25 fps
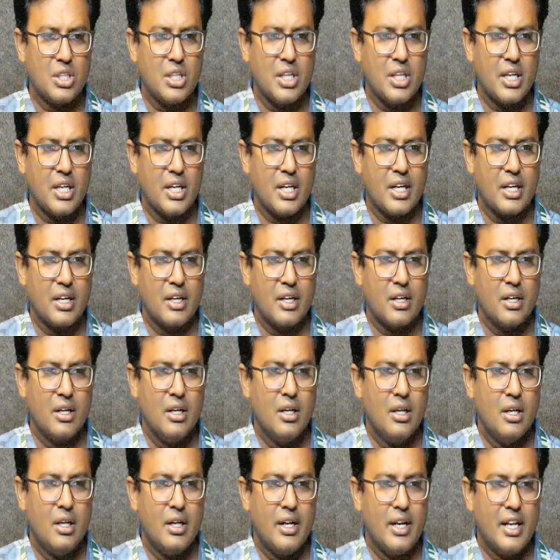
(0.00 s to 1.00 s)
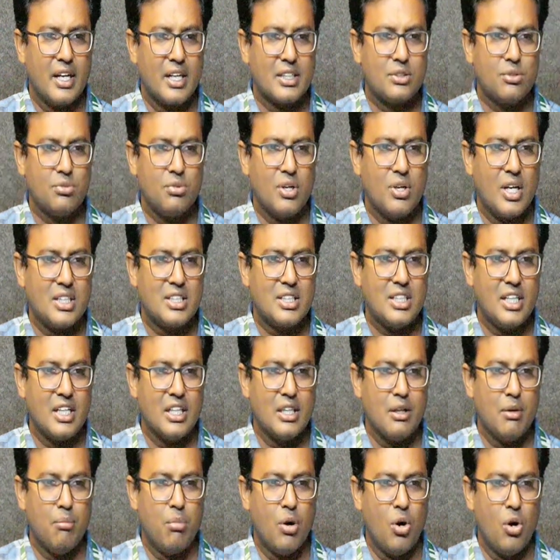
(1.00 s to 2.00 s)
here. Next we are setting
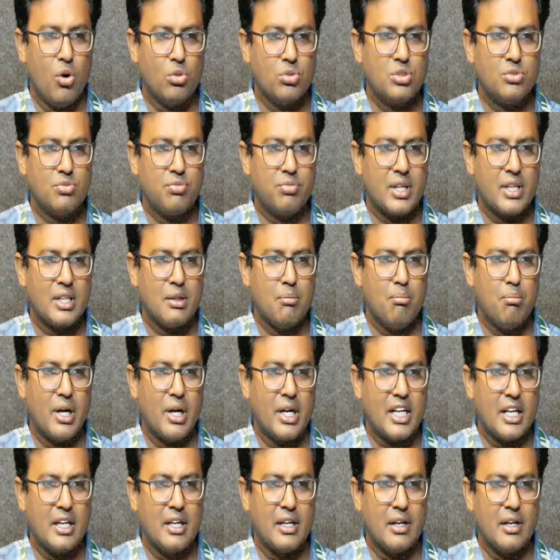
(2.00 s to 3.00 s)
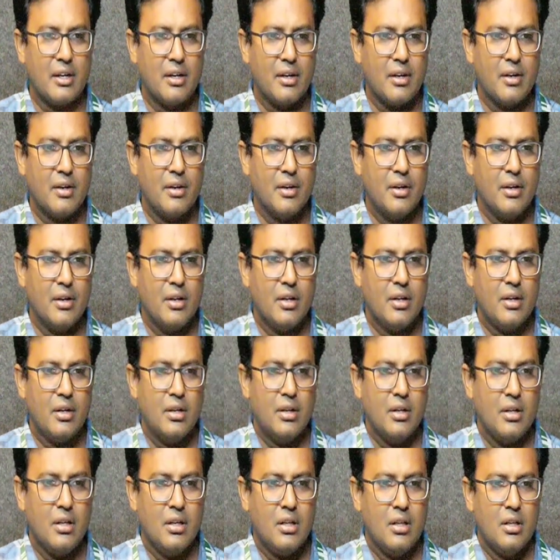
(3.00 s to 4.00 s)
the bounds for the button.
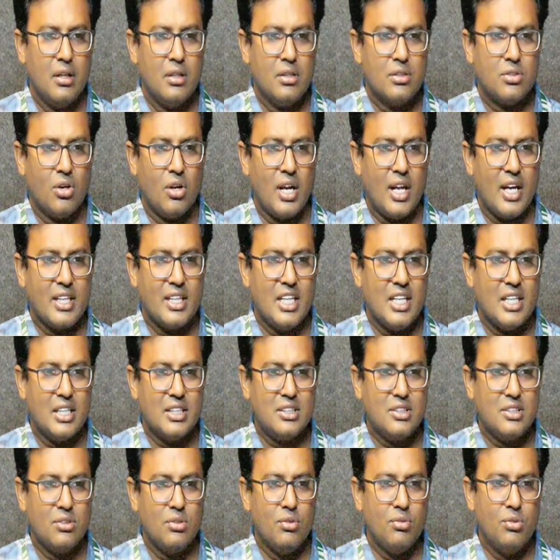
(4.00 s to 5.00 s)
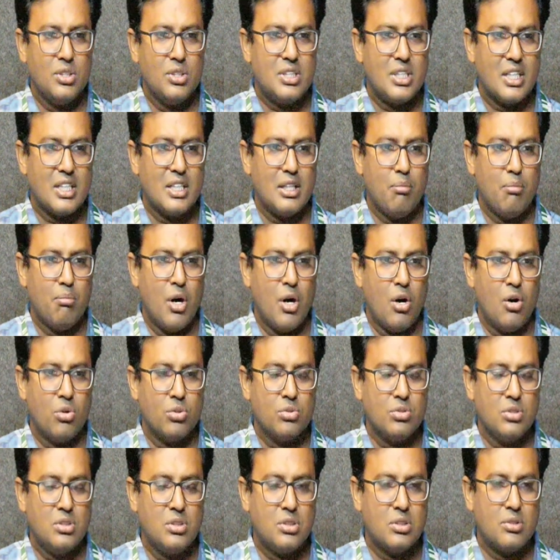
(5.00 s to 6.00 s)
So like this we set the
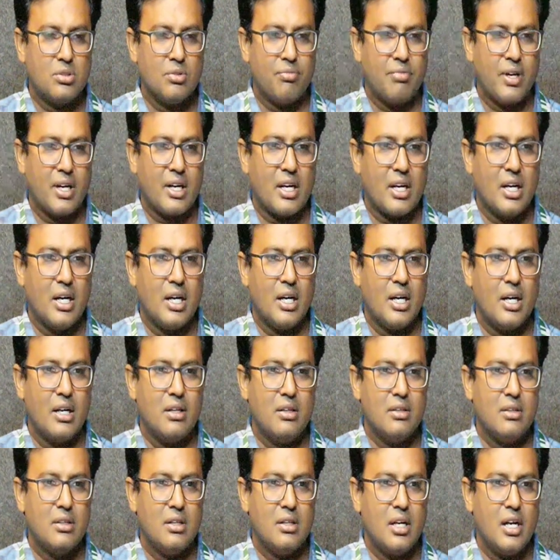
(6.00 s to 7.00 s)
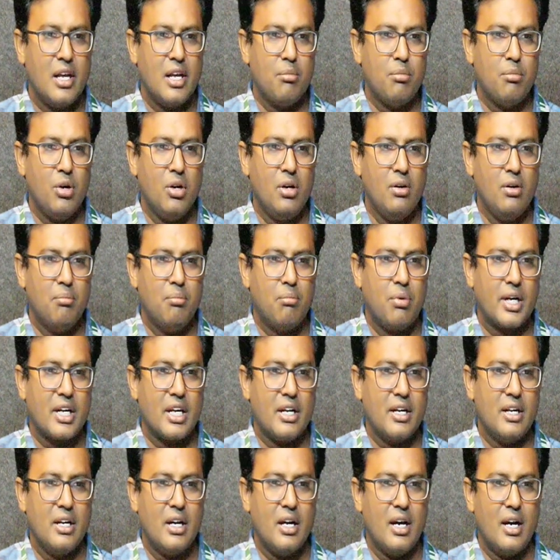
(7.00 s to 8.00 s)
bounds for label,
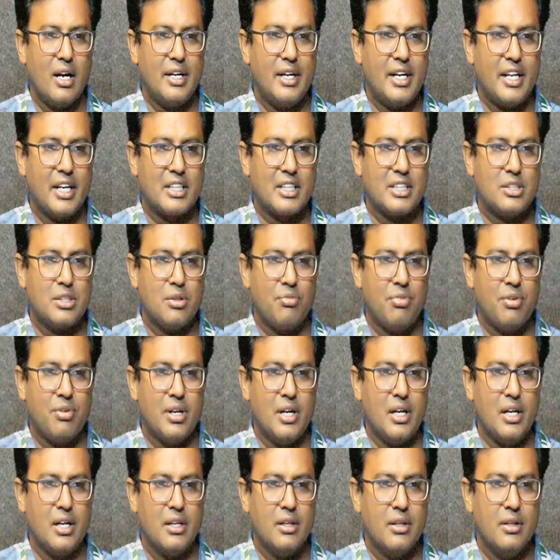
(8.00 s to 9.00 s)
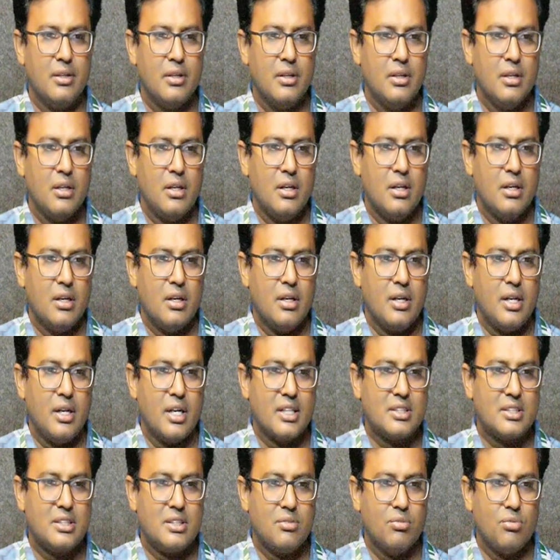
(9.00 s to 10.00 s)
button, and text field.
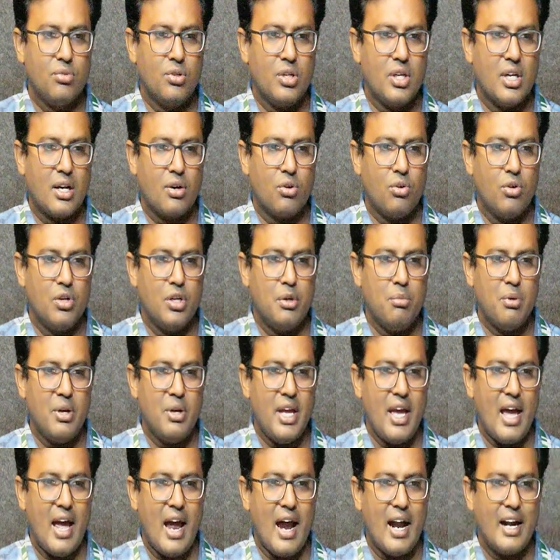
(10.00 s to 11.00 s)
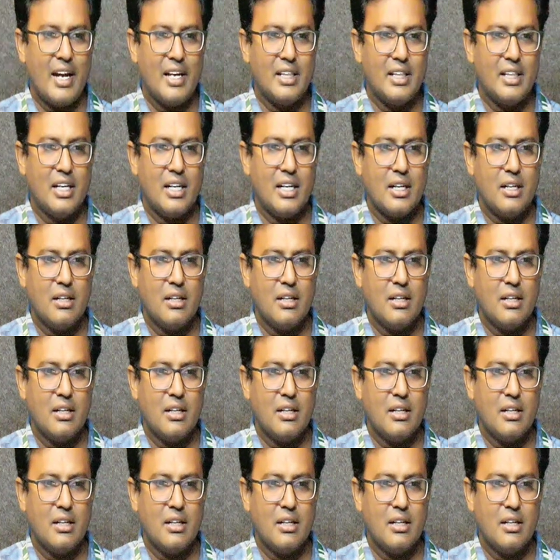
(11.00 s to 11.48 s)
Next we are going to be adding